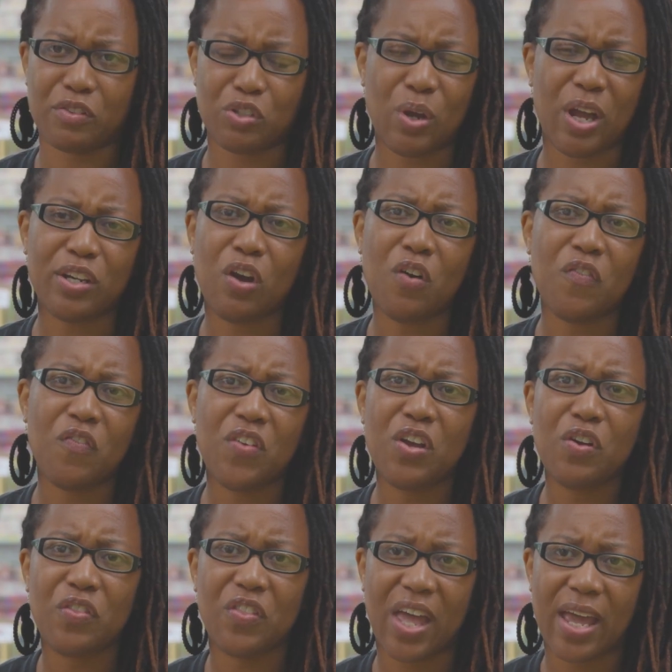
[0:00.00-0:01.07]
So I don't
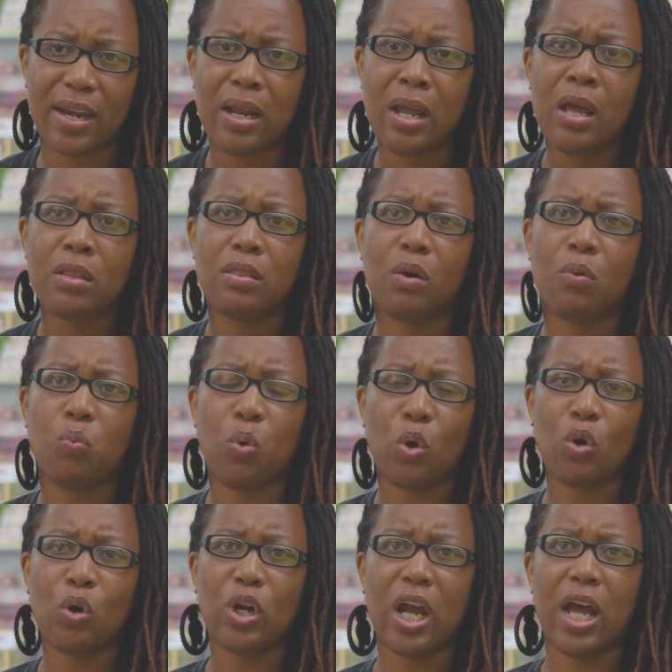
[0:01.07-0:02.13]
feel that the
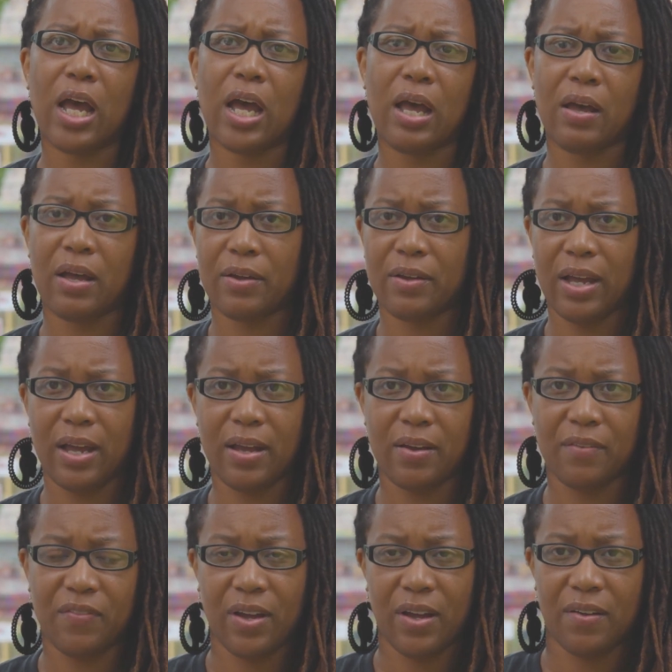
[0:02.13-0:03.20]
work uh,
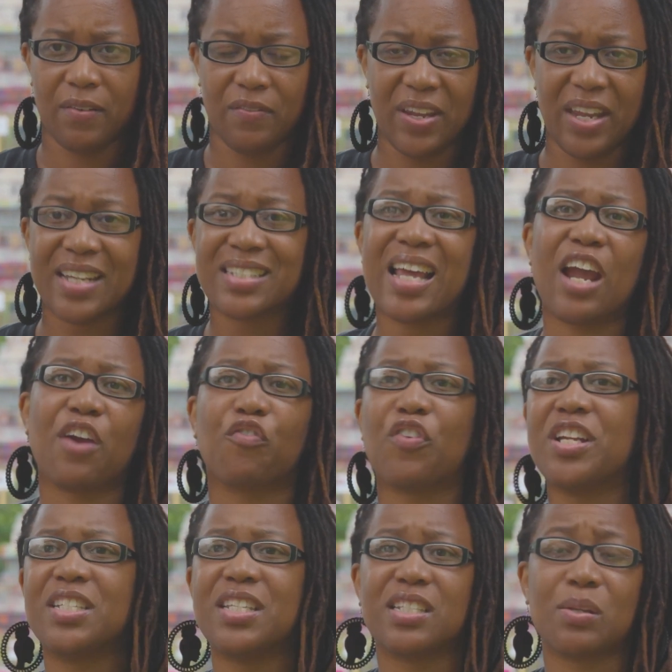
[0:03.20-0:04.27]
of, of
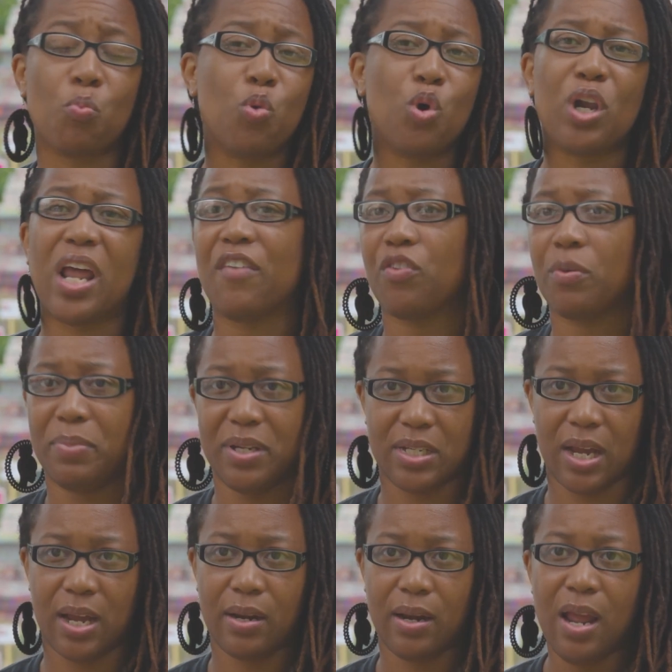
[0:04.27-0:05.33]
anti-racism will ever be
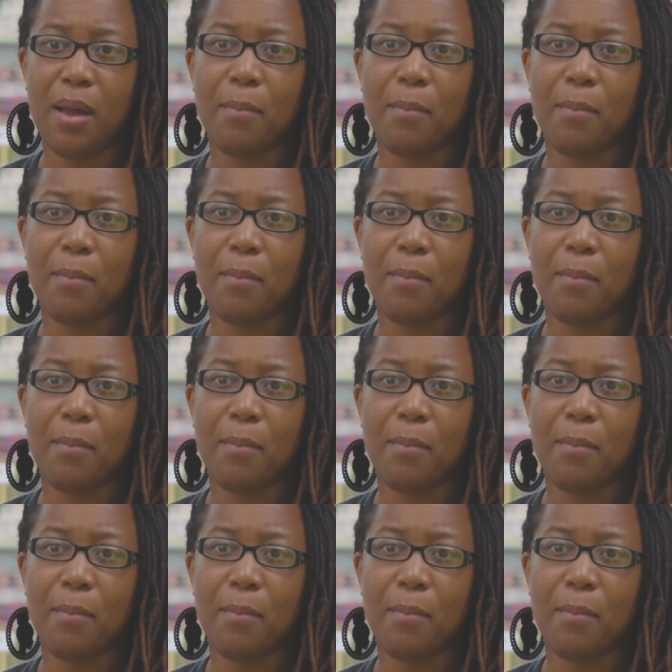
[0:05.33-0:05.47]
done.